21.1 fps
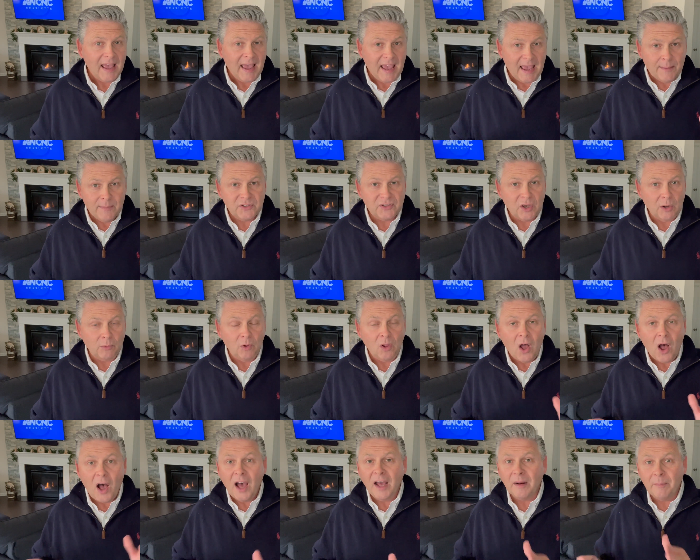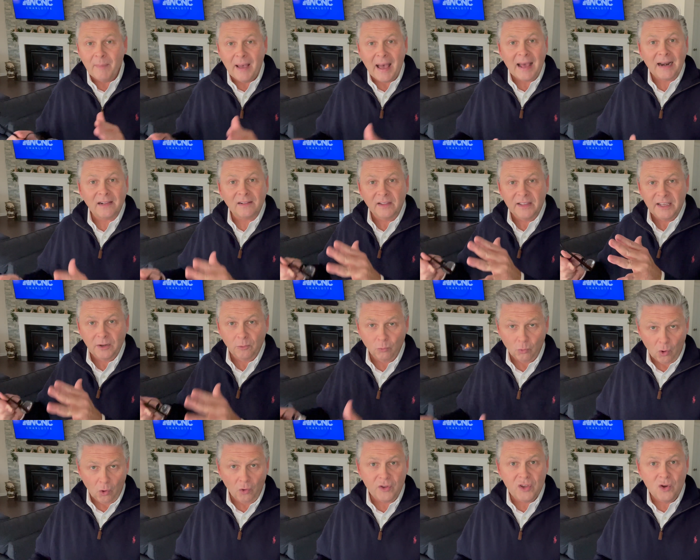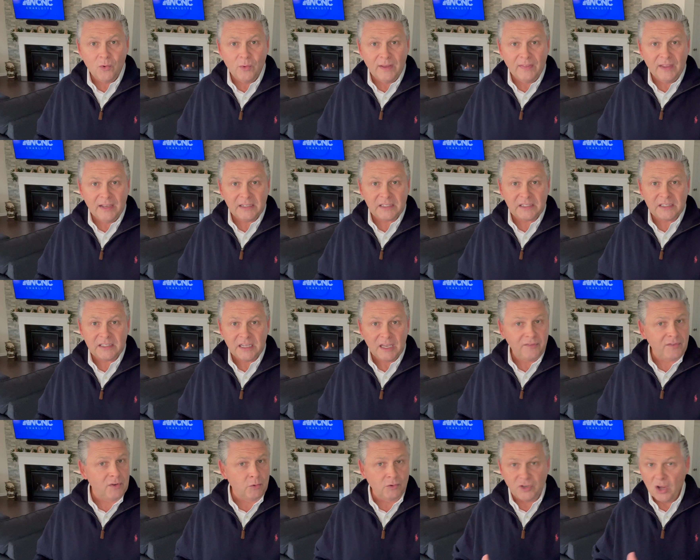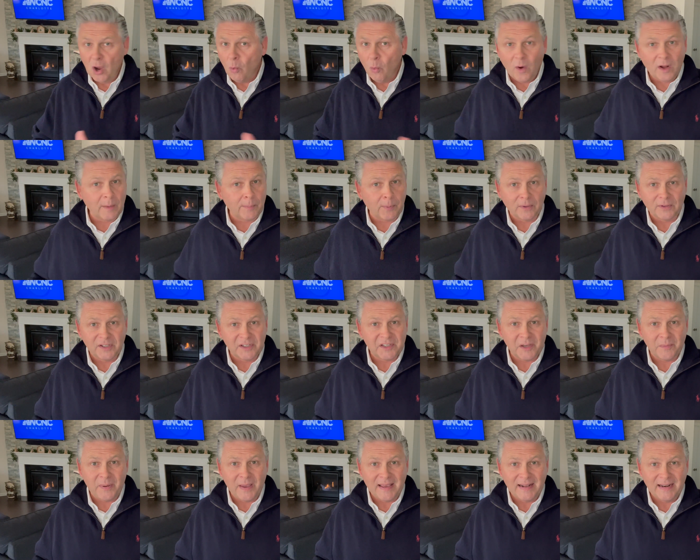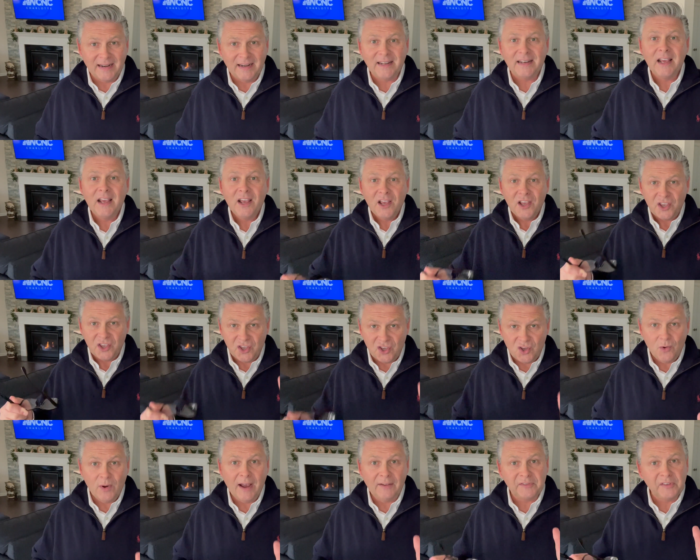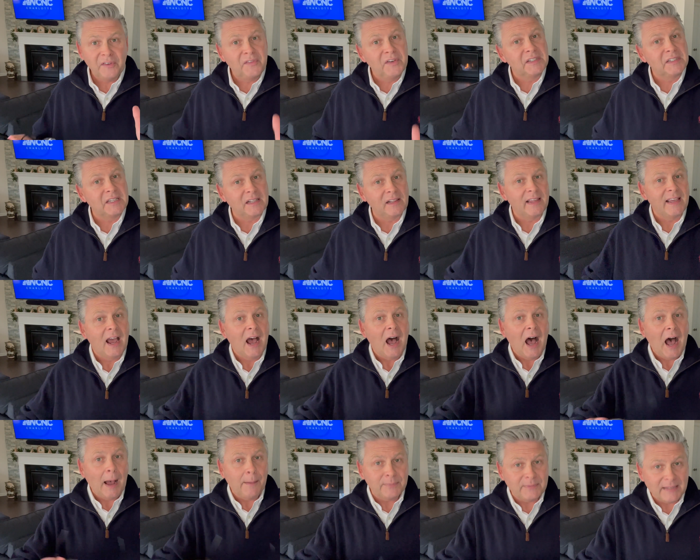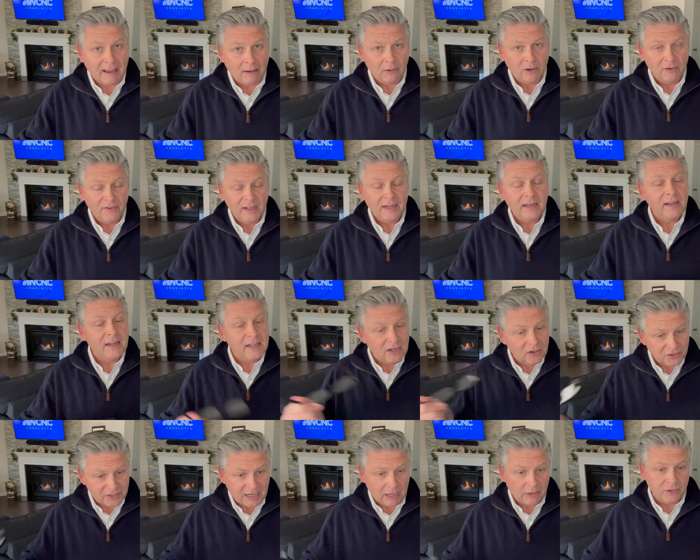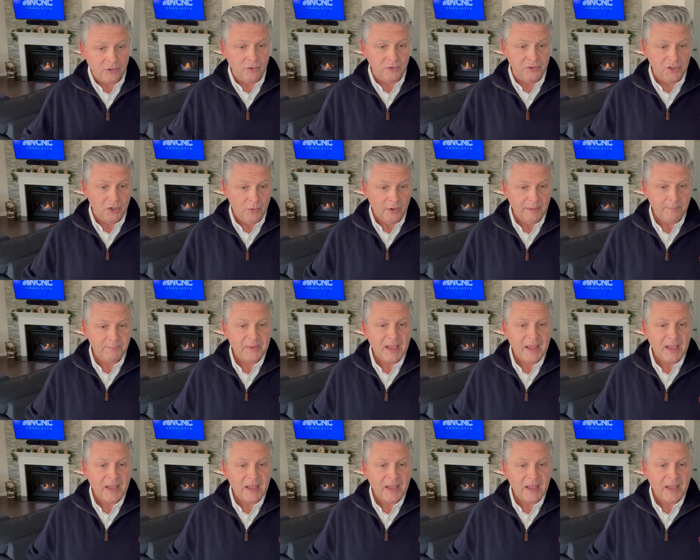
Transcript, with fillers: Amazon will automatically enroll you in this. If you don't want to participate in it, you have to physically opt out of it, and here's how you do it.